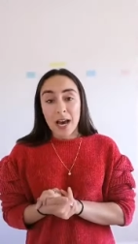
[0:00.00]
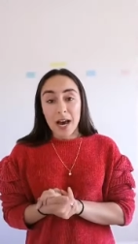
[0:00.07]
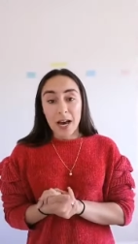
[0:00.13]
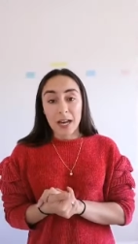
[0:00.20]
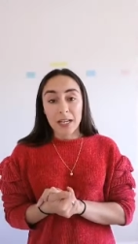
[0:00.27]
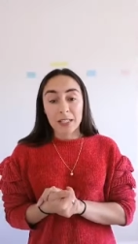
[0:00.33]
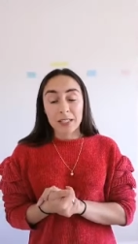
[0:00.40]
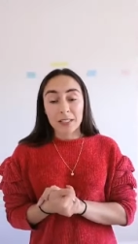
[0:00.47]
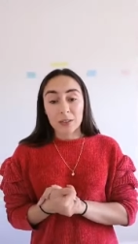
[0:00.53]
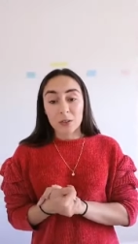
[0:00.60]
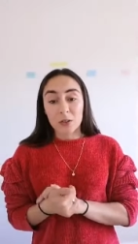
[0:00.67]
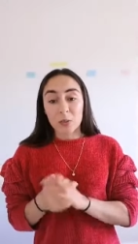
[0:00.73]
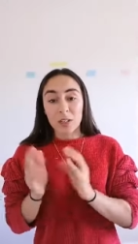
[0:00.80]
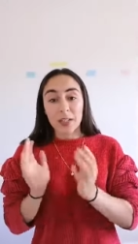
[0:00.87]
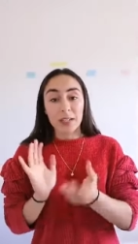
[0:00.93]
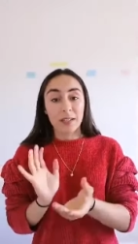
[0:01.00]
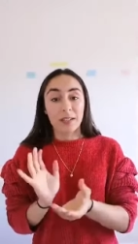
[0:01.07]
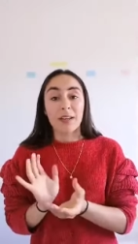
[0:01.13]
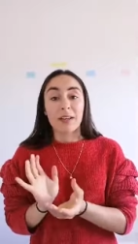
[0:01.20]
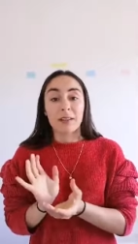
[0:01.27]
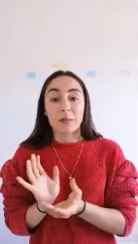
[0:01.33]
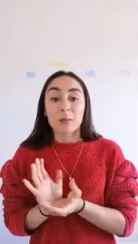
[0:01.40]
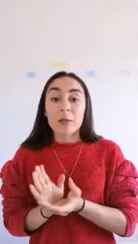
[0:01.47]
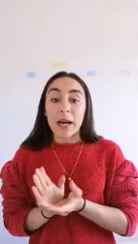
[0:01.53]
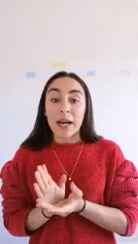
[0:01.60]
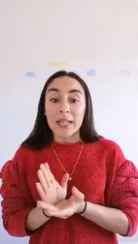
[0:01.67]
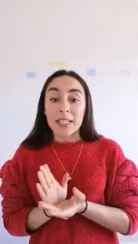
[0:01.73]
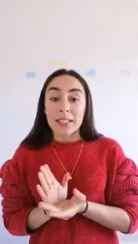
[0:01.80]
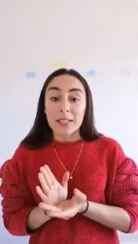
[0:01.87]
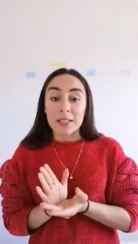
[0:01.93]
and something that
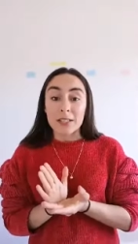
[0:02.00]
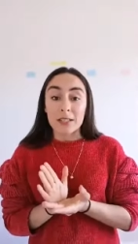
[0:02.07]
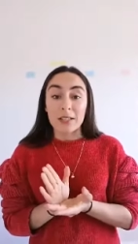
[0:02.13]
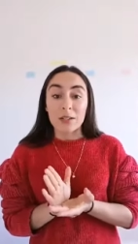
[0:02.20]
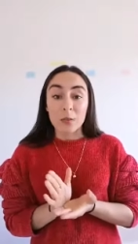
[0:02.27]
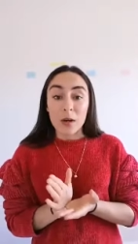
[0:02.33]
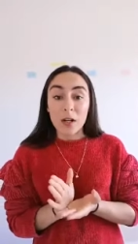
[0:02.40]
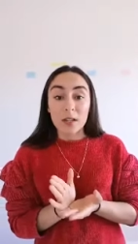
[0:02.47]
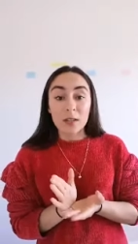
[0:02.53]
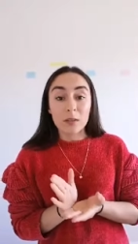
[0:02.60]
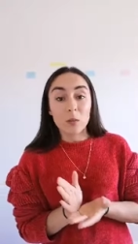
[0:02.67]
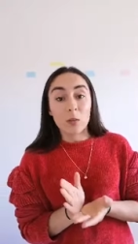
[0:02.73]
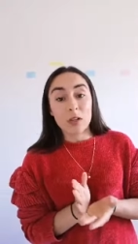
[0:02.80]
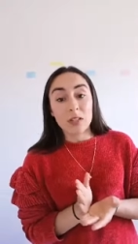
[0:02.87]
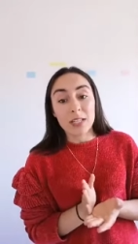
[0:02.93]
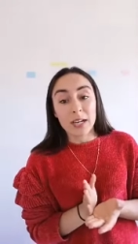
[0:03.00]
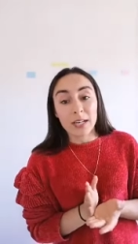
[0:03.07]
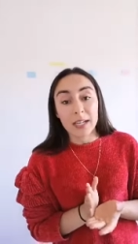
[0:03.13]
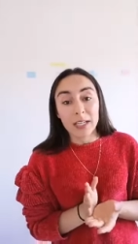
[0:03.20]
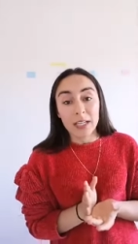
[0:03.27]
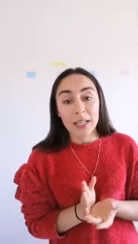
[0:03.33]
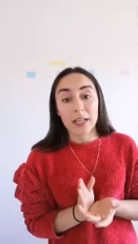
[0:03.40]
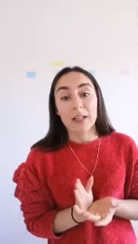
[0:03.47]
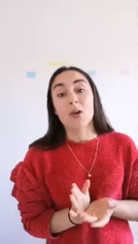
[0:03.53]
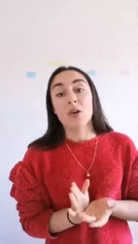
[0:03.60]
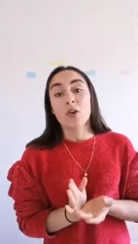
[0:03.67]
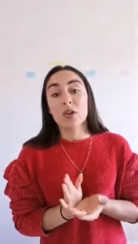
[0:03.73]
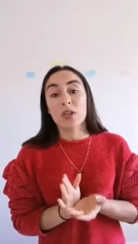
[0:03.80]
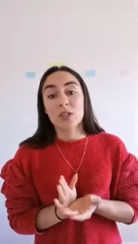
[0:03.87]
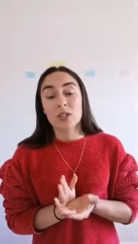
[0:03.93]
he did as well was that he
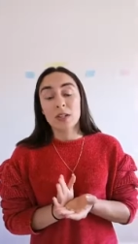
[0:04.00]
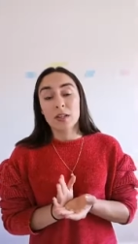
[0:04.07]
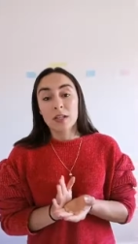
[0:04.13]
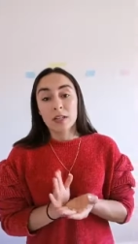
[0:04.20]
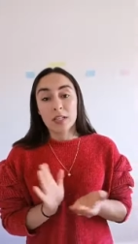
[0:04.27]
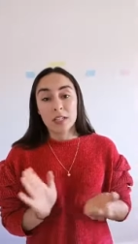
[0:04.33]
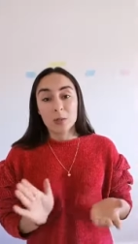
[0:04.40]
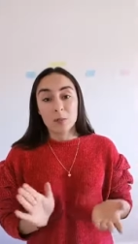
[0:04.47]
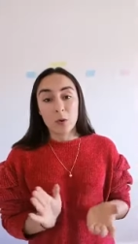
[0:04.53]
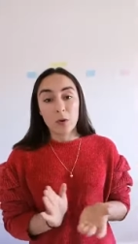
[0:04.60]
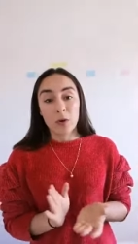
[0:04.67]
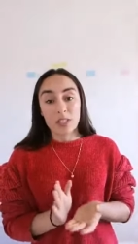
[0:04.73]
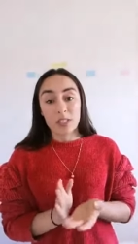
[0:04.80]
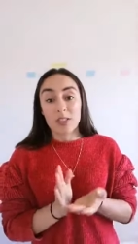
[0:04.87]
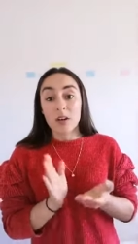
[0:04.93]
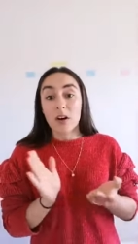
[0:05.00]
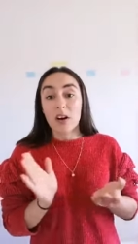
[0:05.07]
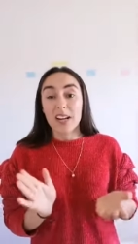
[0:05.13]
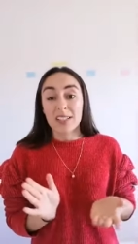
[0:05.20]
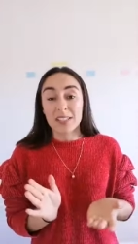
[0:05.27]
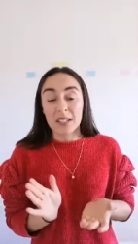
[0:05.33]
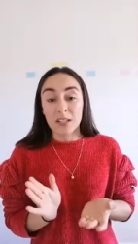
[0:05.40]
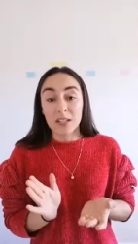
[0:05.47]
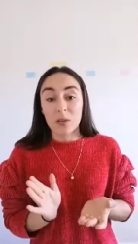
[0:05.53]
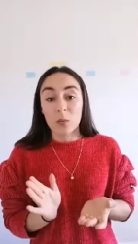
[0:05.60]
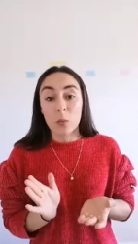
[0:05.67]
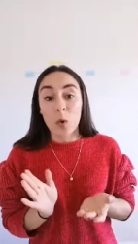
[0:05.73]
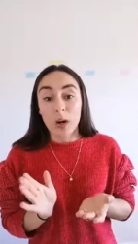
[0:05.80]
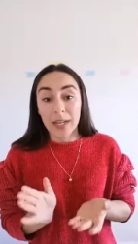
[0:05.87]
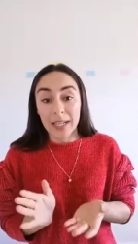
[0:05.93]
encouraged this sport and saw it as a
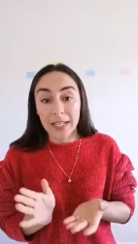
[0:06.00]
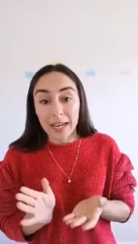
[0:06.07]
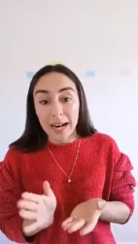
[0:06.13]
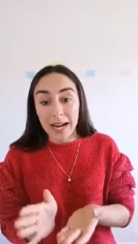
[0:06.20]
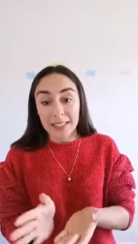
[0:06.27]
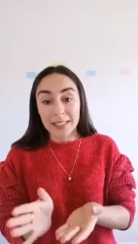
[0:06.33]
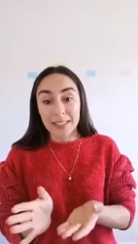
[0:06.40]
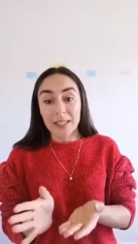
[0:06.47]
working class